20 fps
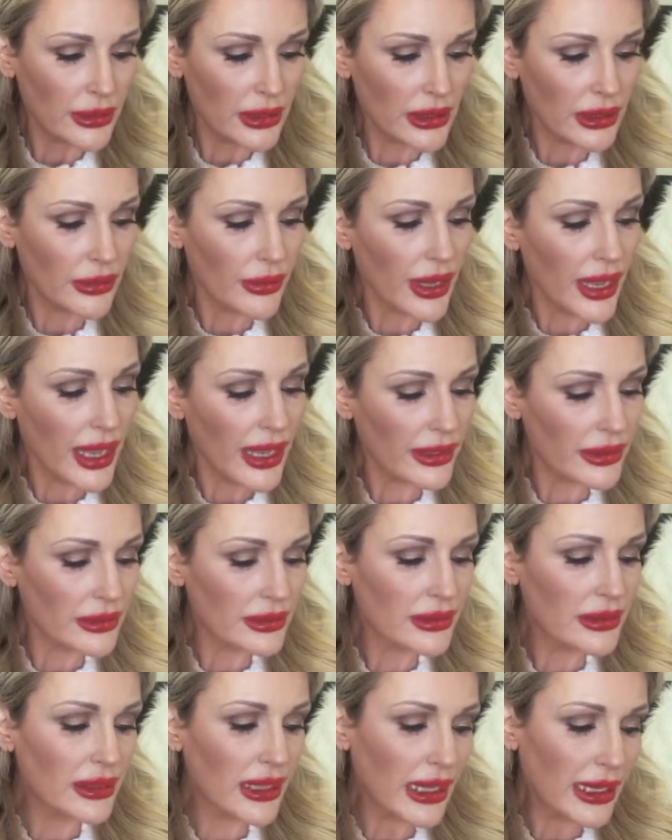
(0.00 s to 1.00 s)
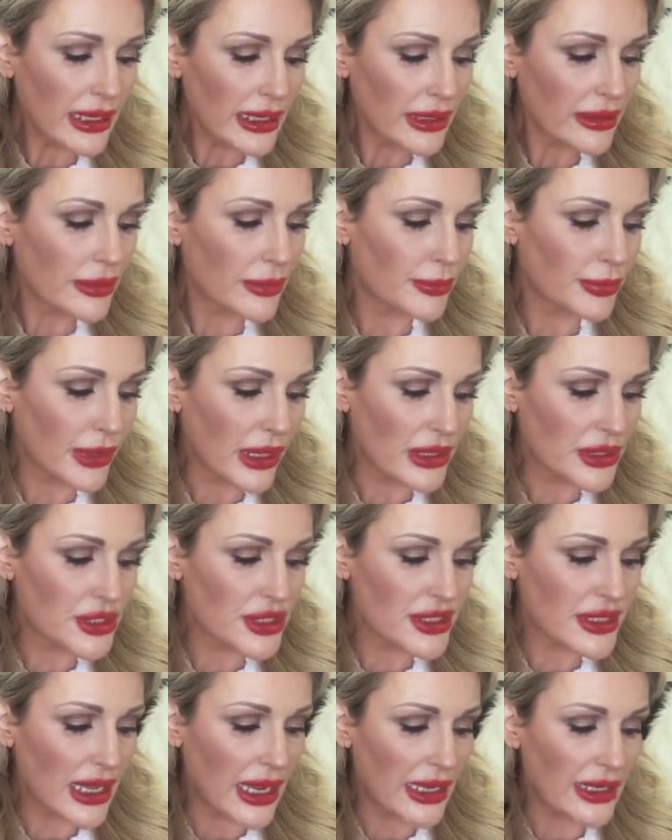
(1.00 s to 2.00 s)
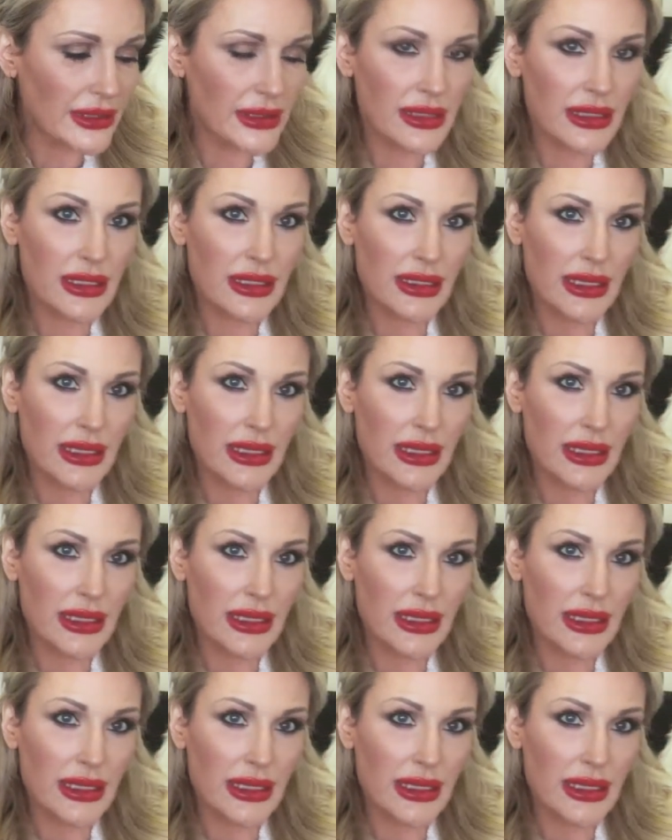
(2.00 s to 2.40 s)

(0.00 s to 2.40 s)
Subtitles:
We're gonna go ahead and lay the brush side